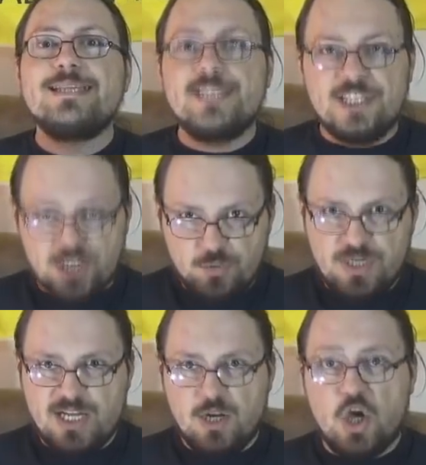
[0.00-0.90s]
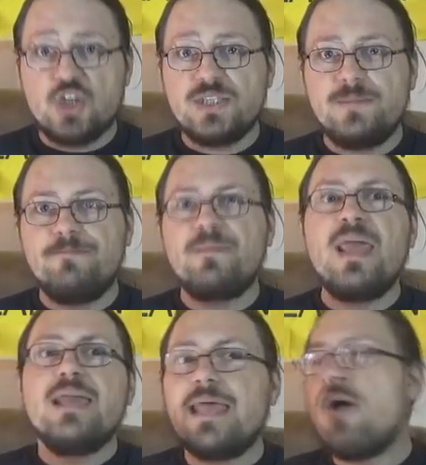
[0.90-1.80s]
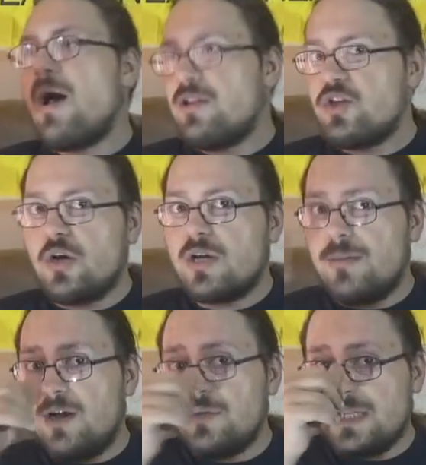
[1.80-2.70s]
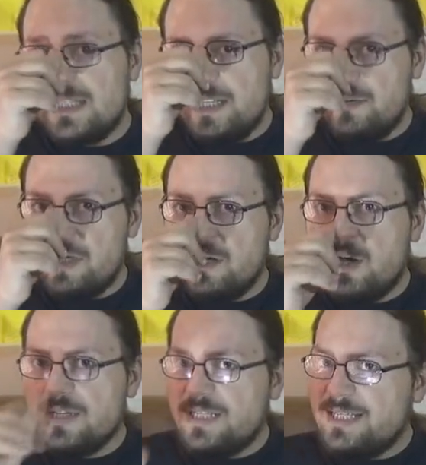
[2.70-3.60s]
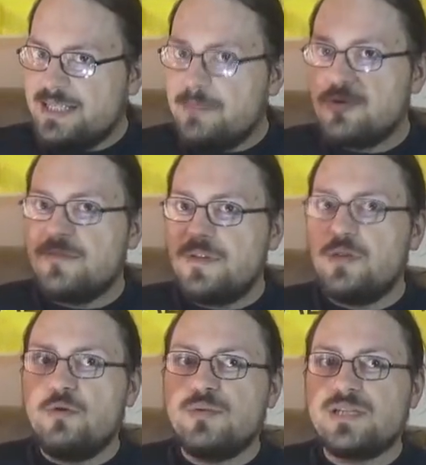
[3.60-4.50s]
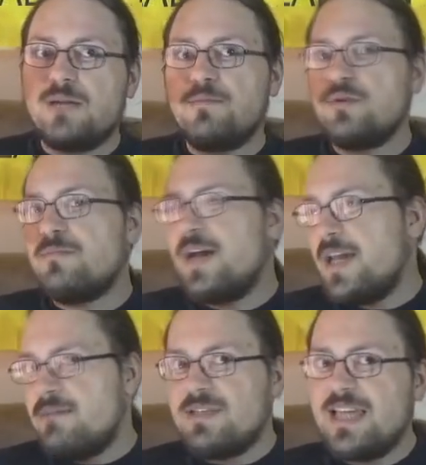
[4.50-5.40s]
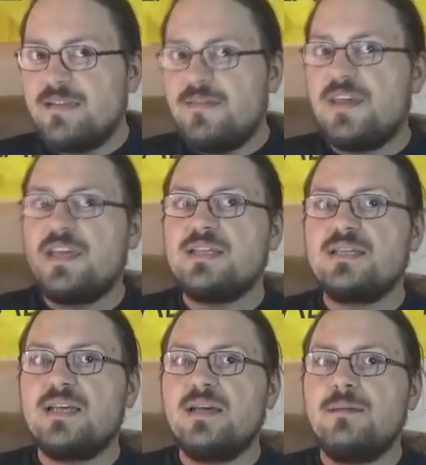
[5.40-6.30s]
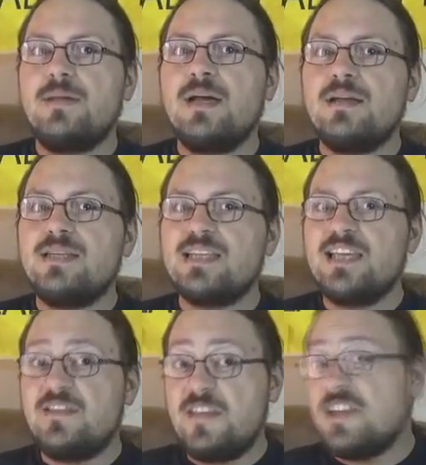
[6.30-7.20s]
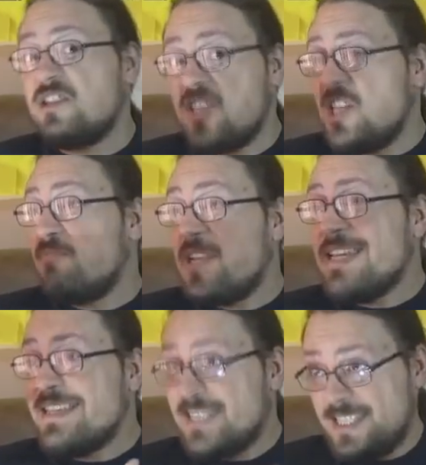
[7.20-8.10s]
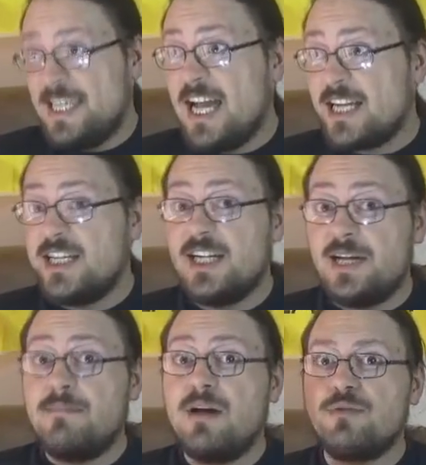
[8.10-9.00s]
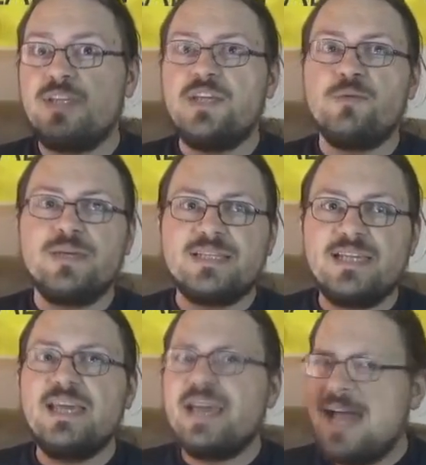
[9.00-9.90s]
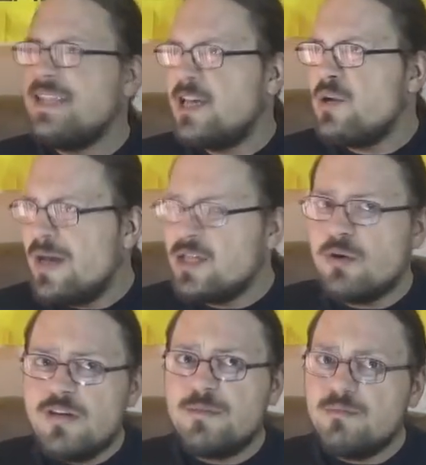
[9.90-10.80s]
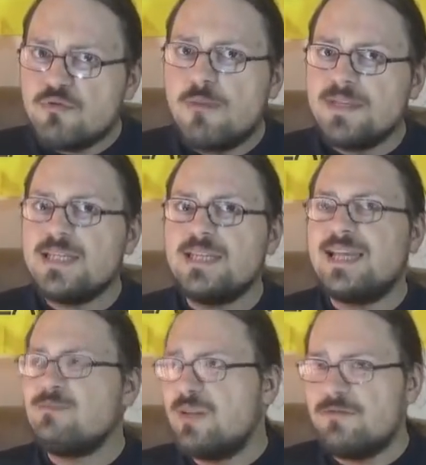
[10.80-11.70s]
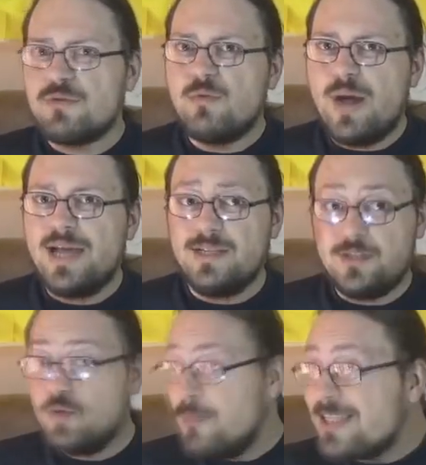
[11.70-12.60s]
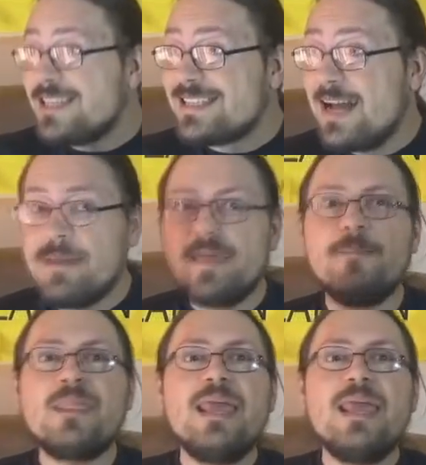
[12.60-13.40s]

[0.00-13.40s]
zoning laws. Now, I'll talk about zoning laws in a separate video where I'll put my 10 things that I think deeply suck about the USA. I know, I've been promising that one for a while too, but it's coming.